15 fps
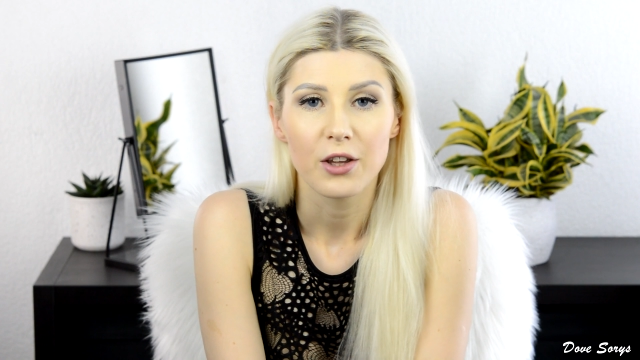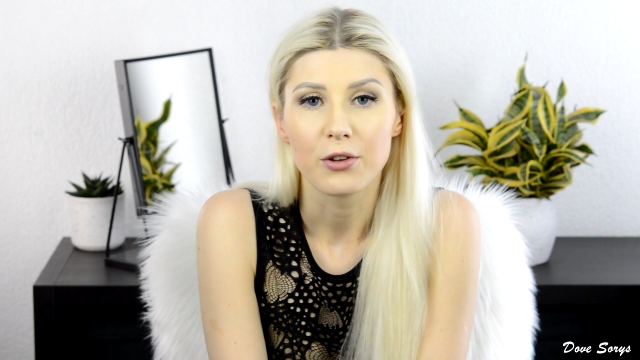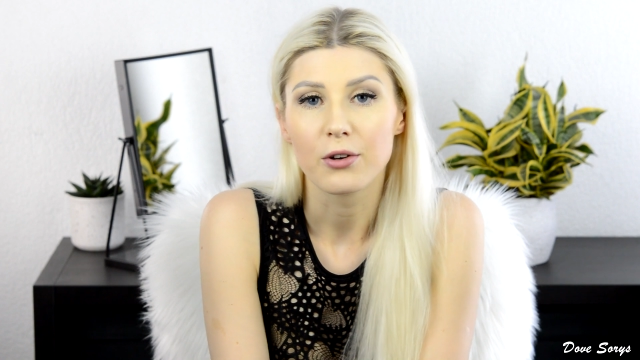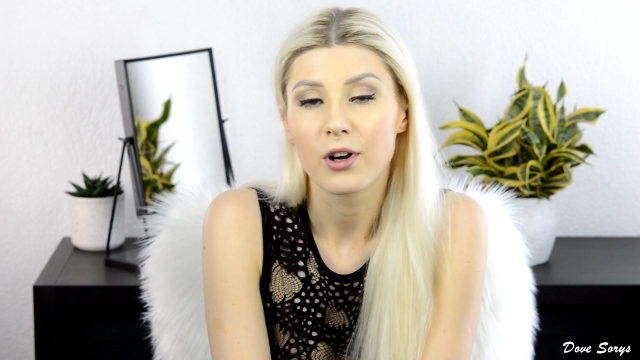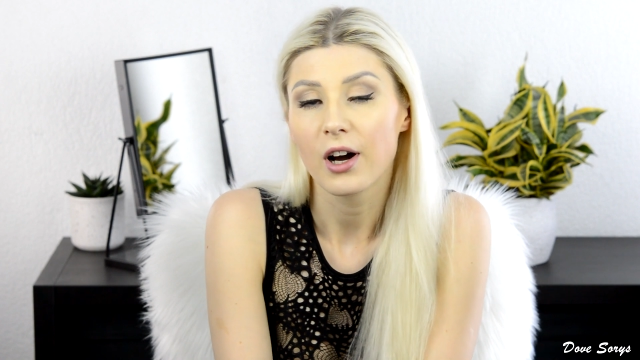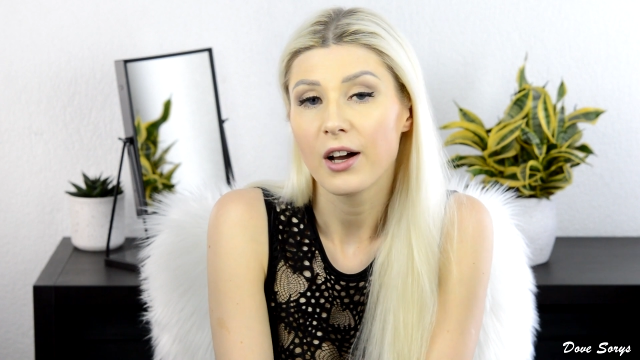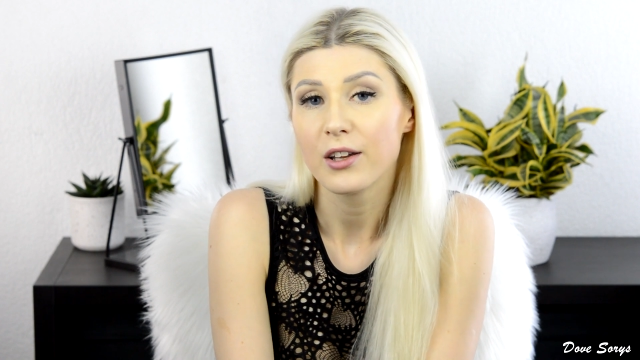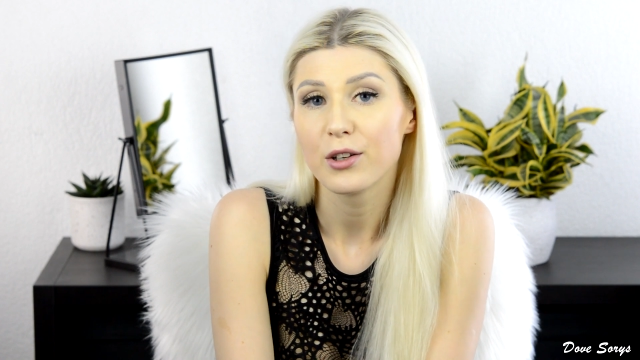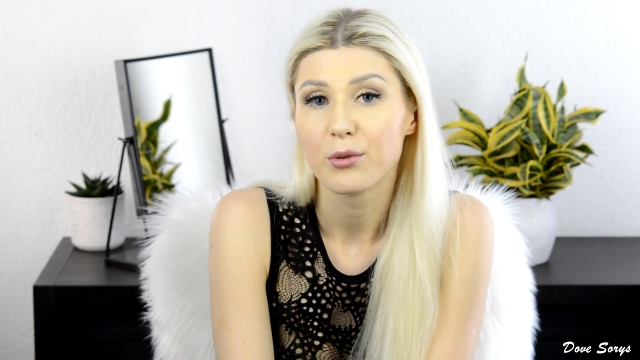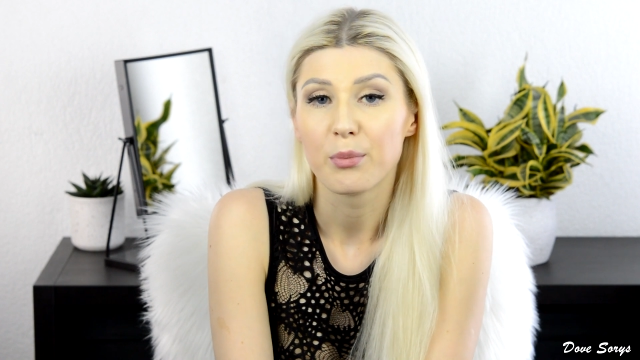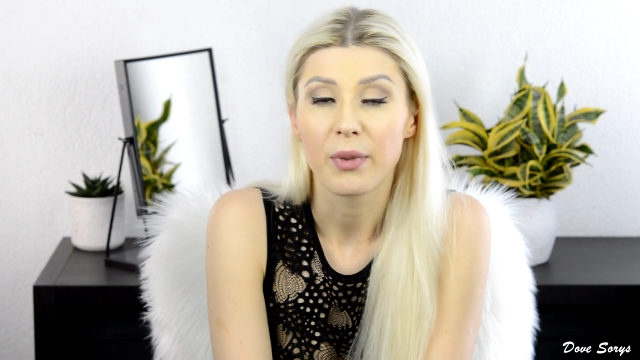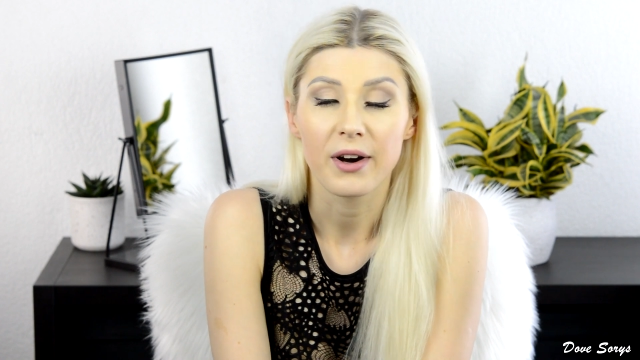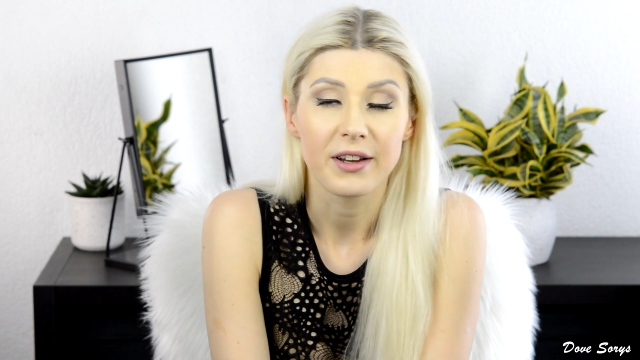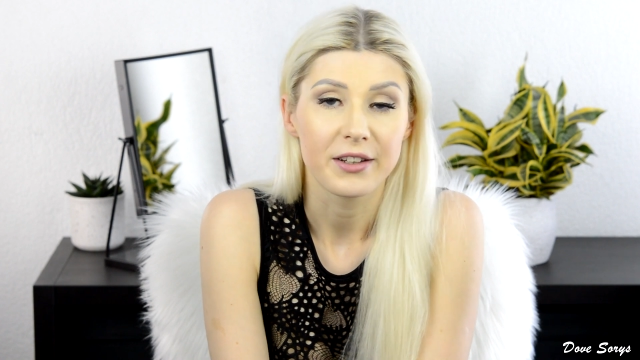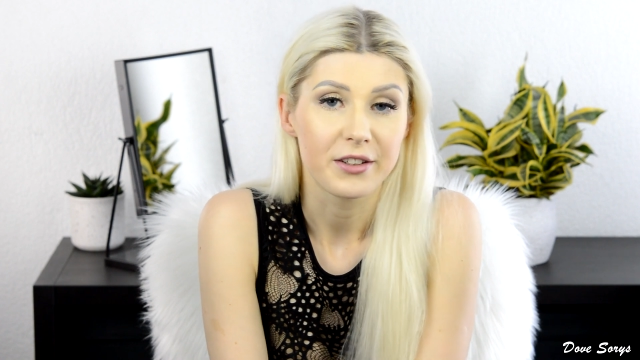You
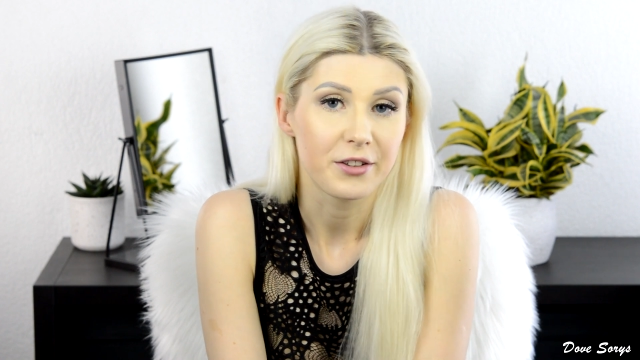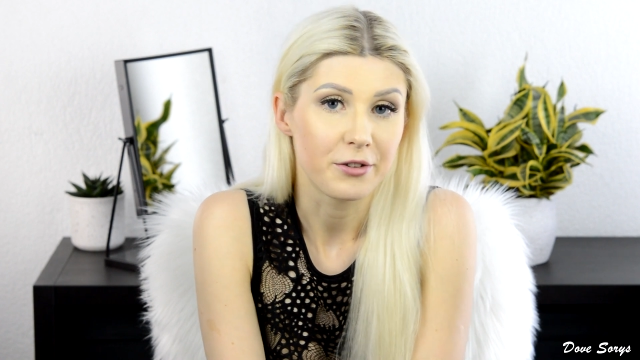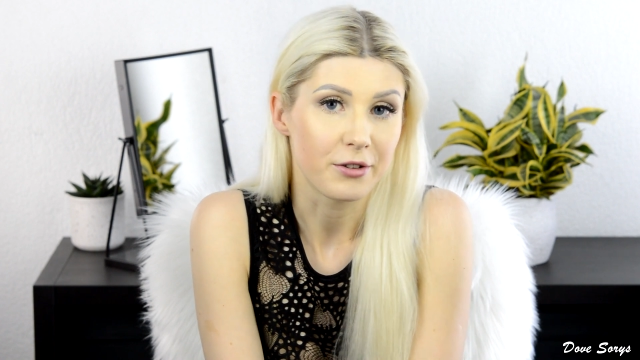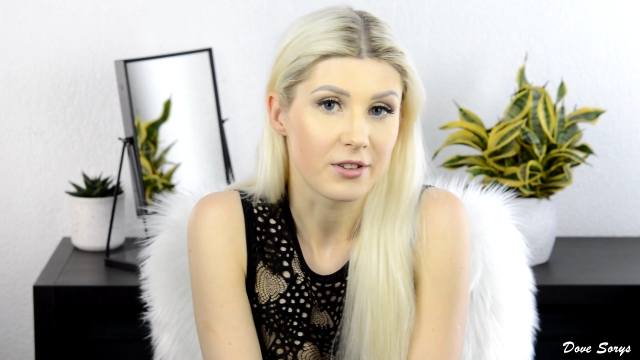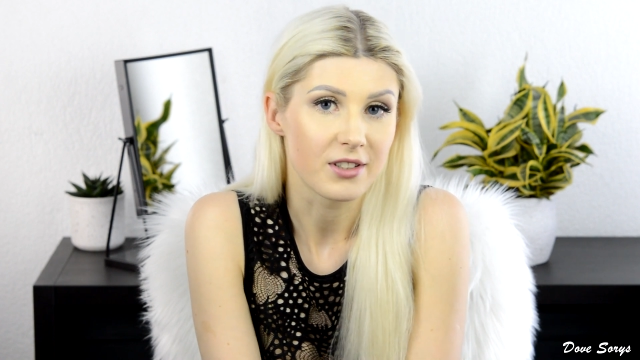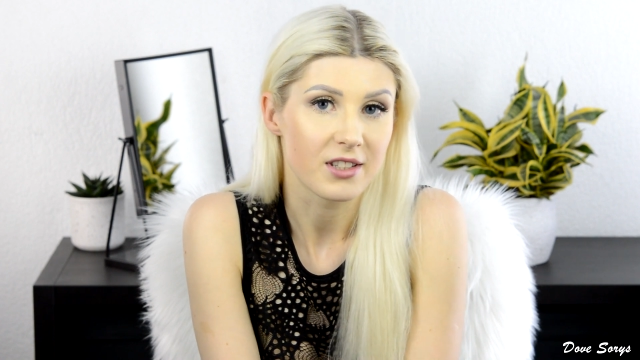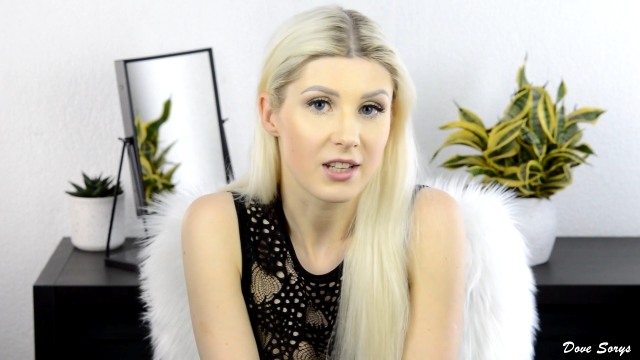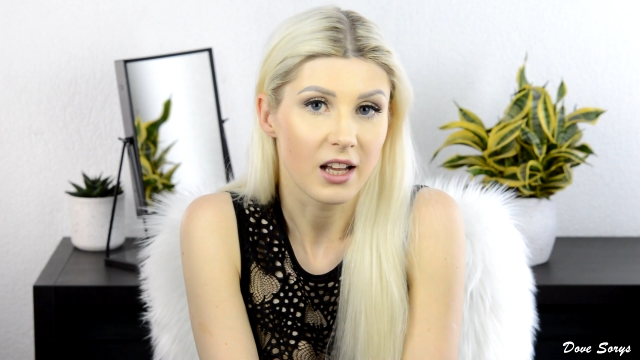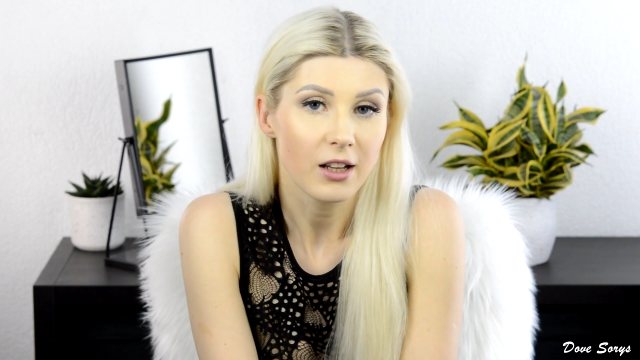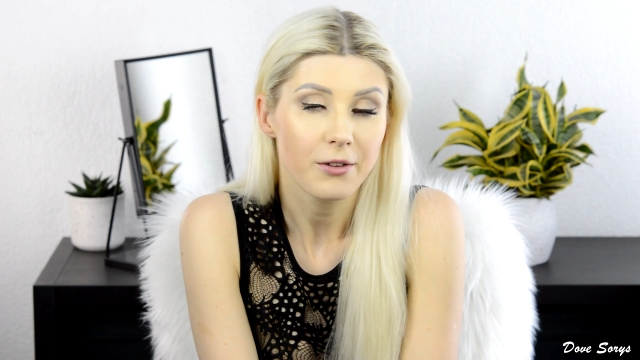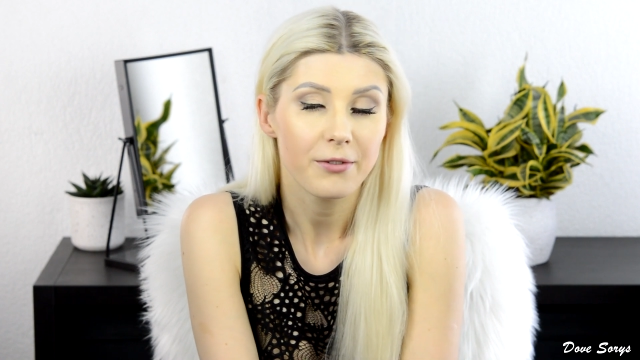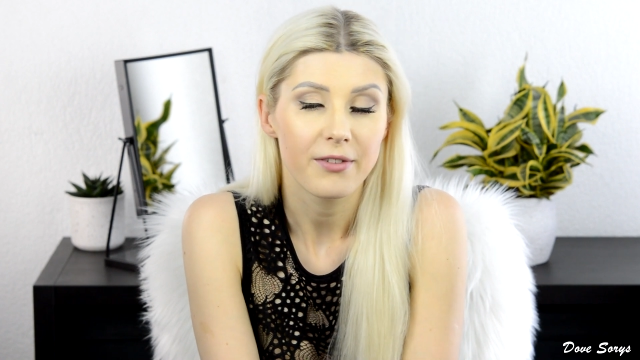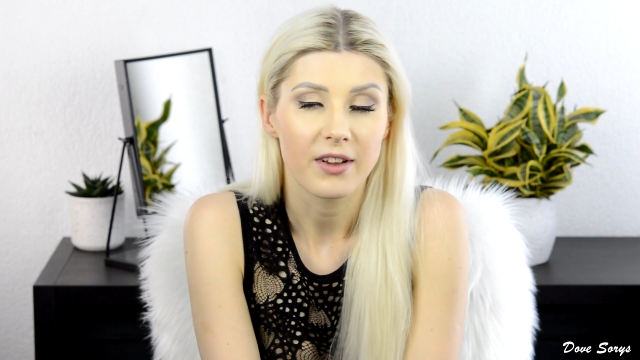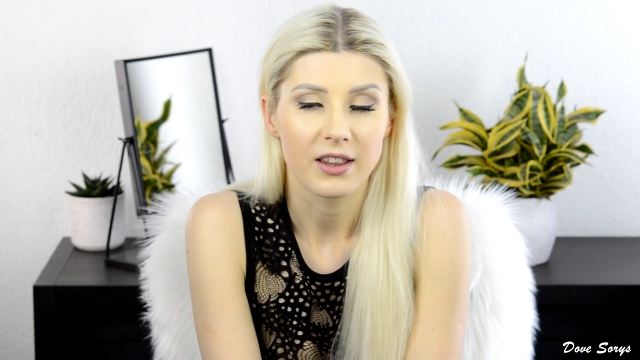can't buy it yourself